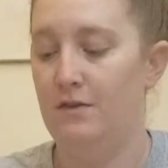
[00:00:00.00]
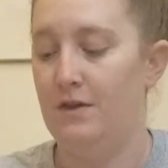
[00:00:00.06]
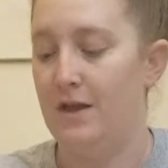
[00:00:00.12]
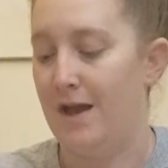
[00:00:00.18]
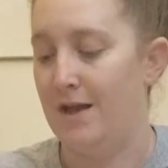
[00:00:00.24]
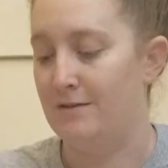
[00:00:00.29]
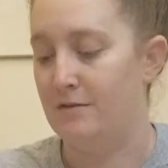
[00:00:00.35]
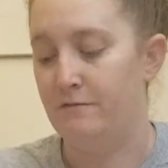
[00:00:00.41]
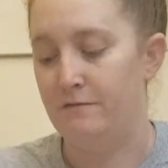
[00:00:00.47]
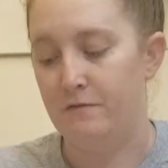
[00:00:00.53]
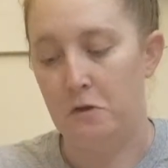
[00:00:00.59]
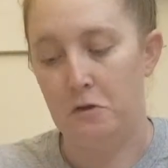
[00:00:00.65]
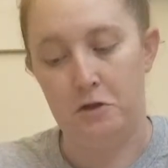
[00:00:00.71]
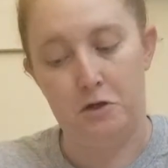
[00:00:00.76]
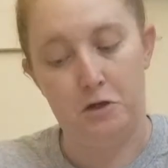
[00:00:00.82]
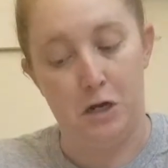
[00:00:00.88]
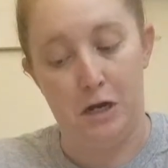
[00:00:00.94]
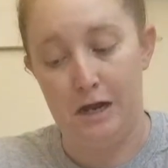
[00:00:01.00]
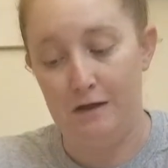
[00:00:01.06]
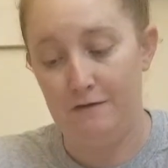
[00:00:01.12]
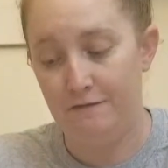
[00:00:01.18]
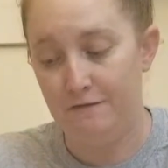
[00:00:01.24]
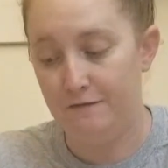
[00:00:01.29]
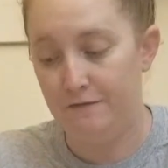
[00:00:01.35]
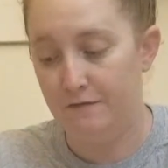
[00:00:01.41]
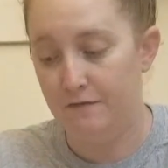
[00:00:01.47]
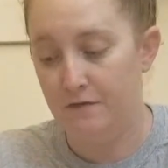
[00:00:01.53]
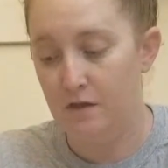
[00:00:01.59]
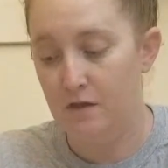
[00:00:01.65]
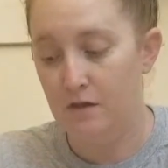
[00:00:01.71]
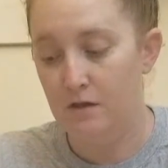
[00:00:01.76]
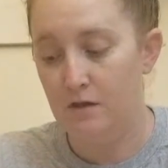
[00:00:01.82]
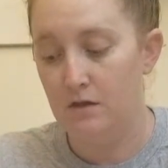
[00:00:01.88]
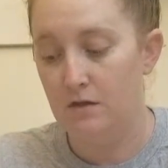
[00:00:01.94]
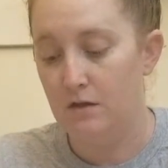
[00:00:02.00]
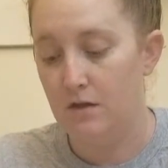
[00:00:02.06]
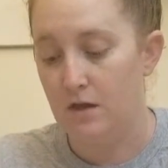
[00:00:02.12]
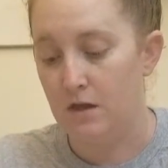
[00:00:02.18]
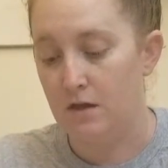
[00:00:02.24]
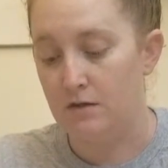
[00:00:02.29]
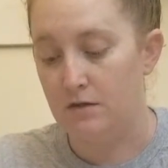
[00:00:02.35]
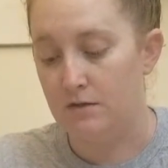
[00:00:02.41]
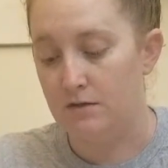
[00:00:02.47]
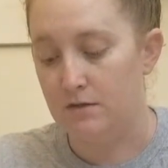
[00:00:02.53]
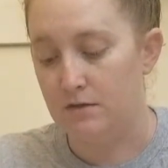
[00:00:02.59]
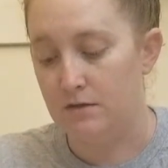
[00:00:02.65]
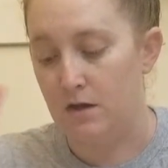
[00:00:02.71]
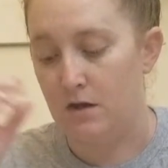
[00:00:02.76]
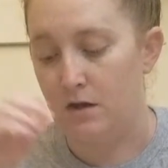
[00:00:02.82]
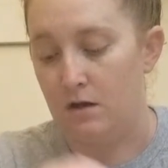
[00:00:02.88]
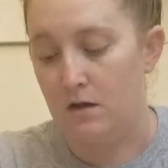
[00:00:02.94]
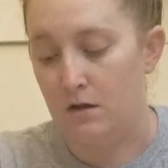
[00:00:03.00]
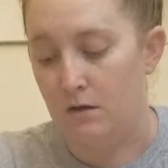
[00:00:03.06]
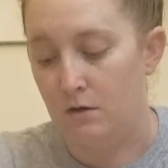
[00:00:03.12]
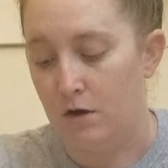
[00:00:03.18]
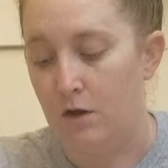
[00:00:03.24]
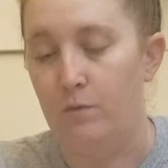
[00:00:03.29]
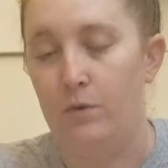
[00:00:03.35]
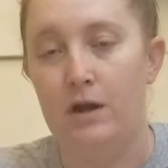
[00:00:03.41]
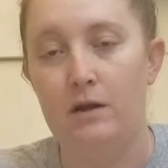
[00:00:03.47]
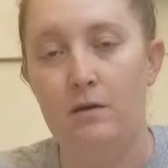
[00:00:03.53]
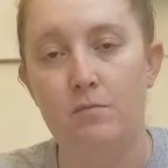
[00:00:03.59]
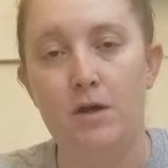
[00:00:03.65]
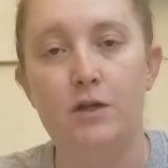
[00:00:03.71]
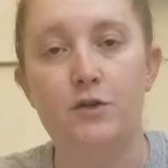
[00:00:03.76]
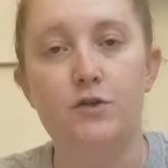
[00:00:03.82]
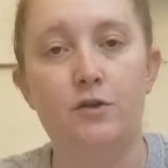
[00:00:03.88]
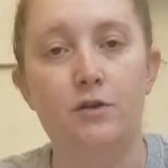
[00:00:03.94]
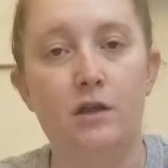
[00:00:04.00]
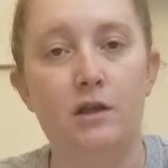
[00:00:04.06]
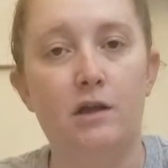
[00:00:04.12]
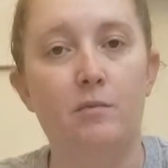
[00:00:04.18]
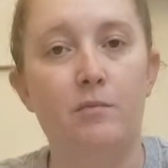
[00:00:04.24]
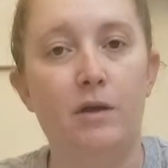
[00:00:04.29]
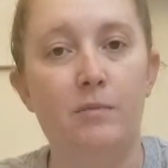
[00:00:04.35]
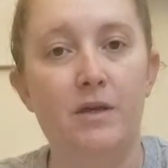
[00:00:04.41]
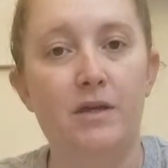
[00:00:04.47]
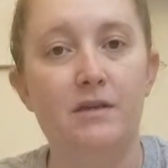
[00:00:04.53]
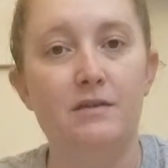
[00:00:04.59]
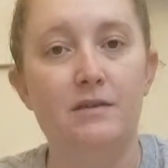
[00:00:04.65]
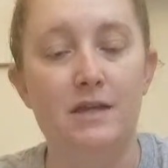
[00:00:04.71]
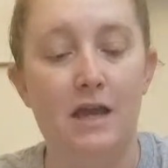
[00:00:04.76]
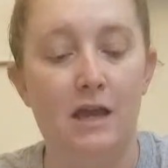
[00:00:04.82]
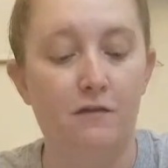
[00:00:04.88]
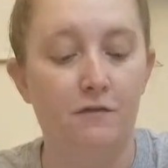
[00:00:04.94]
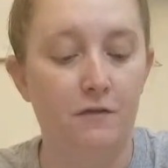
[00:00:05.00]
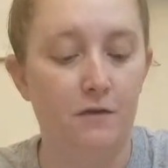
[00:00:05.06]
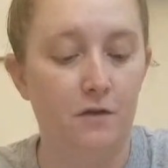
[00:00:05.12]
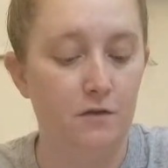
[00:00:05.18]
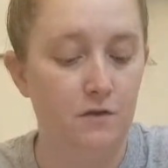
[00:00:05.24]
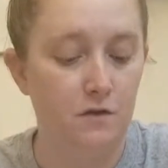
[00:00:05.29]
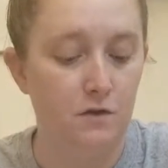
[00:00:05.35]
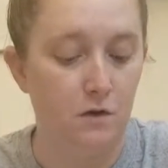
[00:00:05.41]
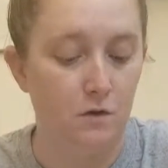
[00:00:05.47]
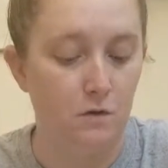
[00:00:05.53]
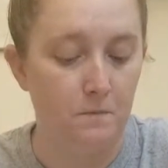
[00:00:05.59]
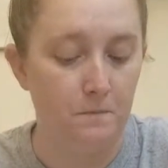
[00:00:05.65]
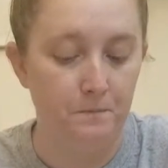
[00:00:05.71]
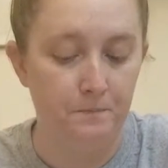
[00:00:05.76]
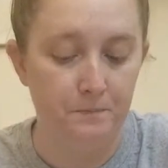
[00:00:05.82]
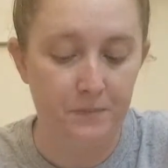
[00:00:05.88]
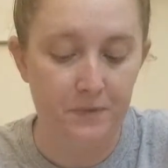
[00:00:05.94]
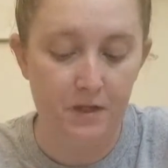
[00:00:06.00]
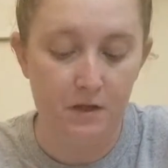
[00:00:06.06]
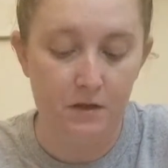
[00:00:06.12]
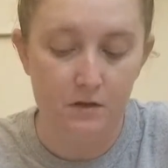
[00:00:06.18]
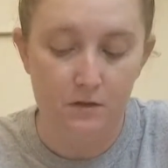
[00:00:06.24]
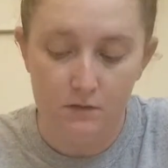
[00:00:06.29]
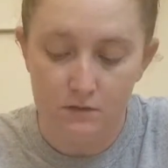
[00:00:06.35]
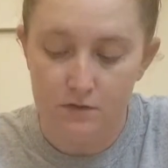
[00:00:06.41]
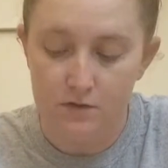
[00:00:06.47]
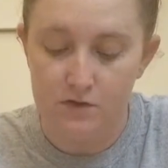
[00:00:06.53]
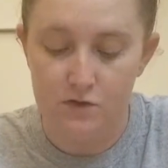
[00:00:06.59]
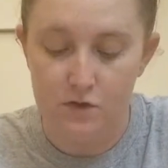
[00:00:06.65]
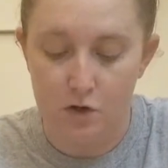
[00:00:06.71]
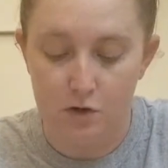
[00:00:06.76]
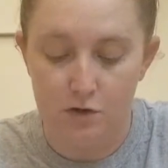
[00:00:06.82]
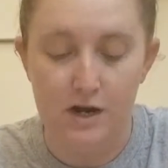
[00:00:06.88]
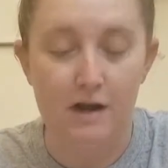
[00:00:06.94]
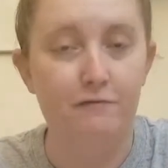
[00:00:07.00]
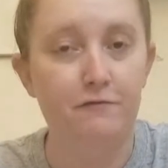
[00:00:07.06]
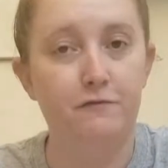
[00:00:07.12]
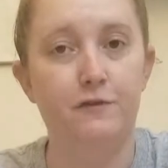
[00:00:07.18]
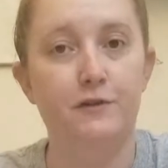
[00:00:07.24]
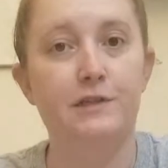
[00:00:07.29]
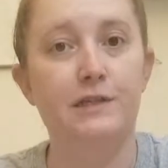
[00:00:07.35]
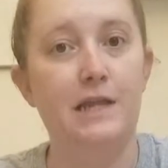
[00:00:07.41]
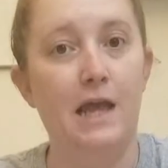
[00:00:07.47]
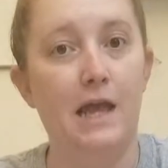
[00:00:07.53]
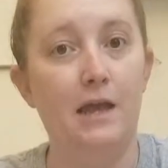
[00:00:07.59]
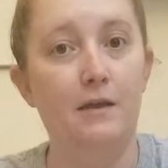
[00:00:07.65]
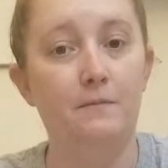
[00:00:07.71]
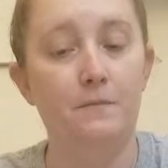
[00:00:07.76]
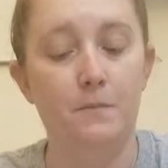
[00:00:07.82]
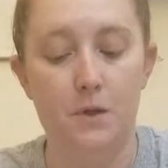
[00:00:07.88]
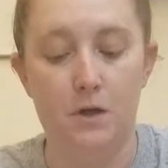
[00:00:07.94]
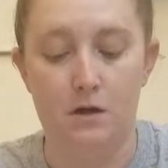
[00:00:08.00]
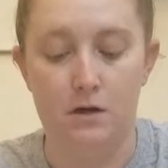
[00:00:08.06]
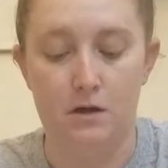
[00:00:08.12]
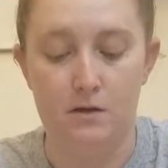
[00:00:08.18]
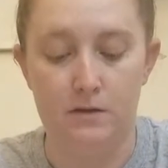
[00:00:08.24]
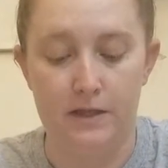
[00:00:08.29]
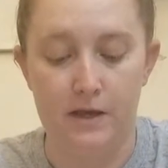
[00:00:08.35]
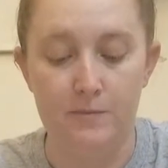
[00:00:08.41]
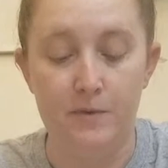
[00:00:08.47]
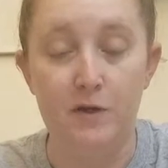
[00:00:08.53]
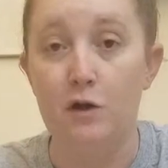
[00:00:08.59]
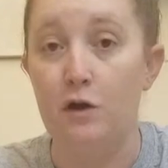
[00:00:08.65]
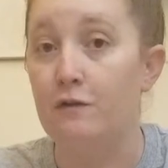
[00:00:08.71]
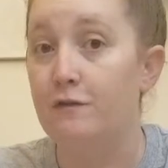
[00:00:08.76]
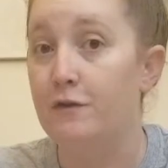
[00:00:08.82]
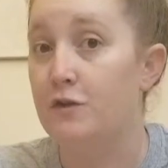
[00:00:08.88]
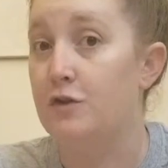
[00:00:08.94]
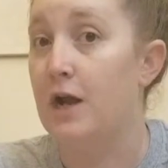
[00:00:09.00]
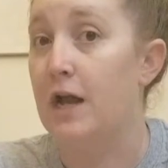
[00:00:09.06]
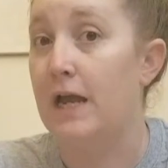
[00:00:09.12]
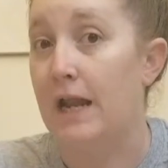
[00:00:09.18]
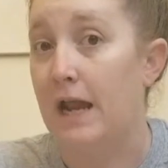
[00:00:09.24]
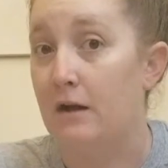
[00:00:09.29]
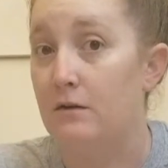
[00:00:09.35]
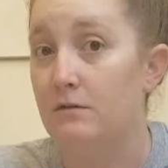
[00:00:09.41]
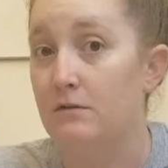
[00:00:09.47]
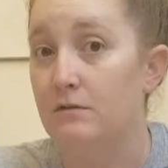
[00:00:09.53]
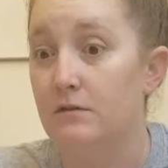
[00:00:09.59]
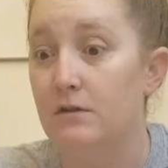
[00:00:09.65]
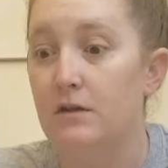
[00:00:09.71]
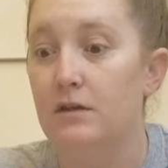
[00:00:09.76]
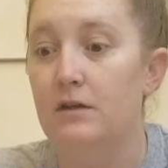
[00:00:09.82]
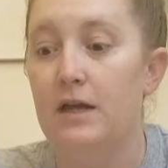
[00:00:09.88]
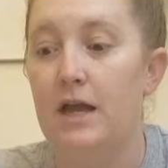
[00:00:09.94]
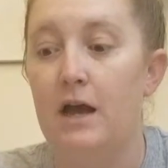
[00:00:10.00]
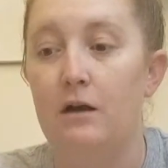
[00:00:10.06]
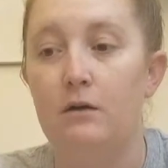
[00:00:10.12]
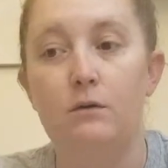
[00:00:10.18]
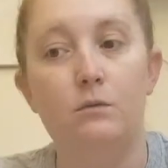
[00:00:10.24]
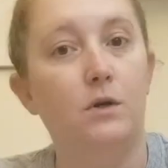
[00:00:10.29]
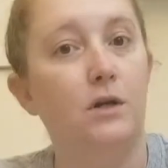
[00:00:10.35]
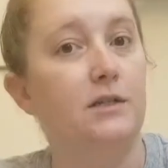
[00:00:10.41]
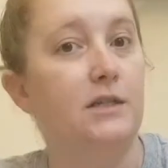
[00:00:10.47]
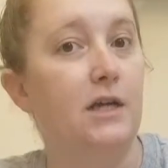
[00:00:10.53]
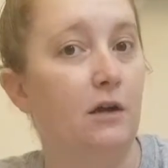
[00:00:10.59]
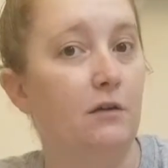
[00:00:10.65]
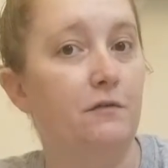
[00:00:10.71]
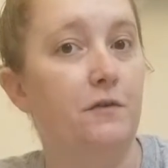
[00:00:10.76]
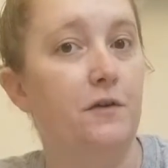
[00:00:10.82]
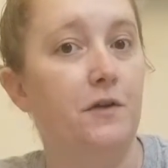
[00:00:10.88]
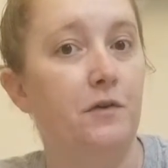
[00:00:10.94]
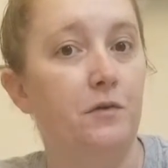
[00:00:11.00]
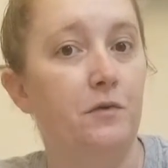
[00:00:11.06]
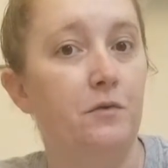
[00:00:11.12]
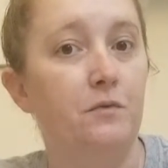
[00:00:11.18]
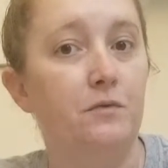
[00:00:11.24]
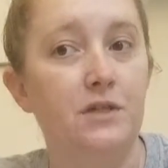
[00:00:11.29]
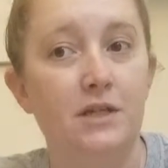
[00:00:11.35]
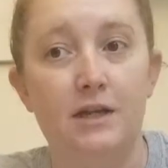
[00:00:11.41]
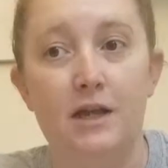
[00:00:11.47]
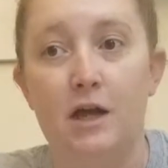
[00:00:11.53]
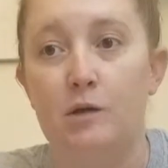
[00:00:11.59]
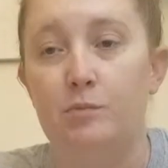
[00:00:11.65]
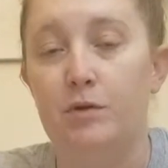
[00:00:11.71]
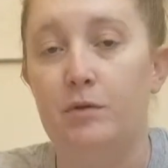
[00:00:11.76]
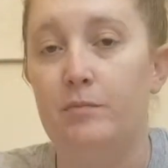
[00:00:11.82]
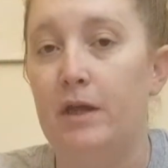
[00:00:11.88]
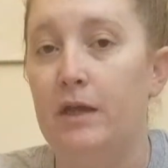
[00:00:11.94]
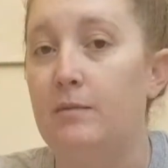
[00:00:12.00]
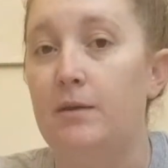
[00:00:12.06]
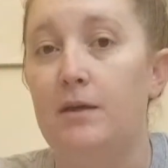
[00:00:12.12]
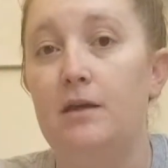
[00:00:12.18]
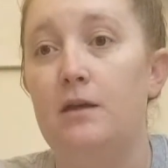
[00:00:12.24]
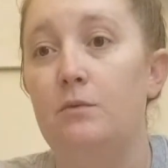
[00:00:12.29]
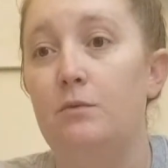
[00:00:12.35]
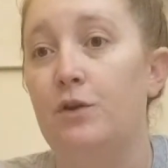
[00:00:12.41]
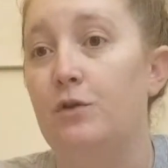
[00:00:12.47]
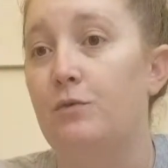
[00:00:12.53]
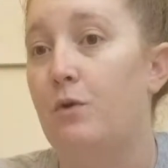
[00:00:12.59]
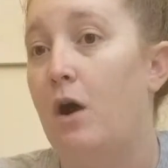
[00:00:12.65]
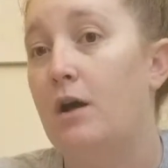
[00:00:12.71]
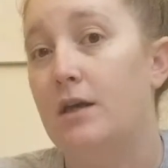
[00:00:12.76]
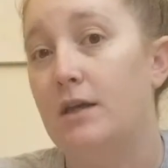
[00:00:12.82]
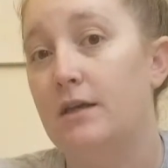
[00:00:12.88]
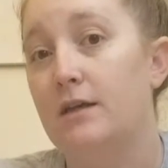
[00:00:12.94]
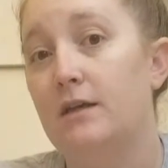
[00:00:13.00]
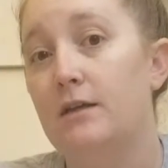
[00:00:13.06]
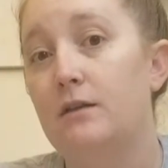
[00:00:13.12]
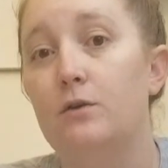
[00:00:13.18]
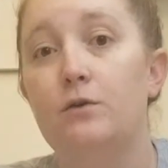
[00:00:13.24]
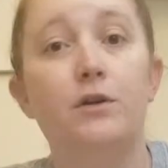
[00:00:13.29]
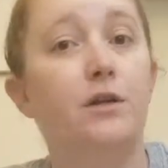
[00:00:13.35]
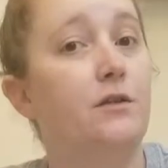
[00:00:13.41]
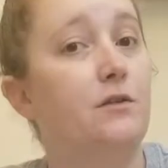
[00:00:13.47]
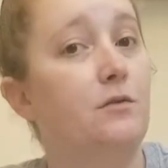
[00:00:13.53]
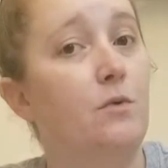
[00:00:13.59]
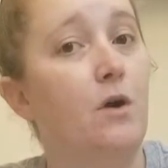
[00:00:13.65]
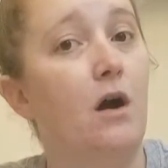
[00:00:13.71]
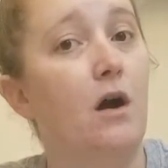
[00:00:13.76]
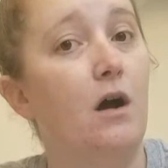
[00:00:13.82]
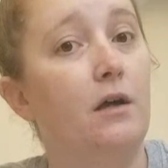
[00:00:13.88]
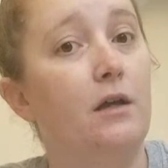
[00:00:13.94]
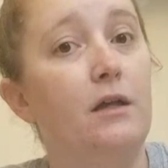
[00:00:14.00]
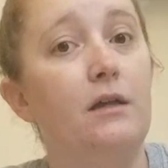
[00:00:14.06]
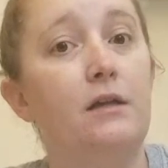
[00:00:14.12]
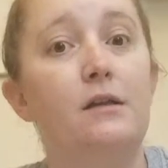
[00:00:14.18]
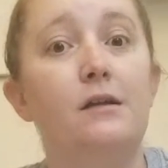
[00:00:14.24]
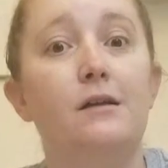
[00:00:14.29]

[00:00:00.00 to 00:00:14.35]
It hasn't fallen off, and it's uh, a great way to make sure that your baby is safe. So this is our craft for today. Uh, let me know if you try it out, how it worked out for you. Did it help your baby with walking, learning to walk,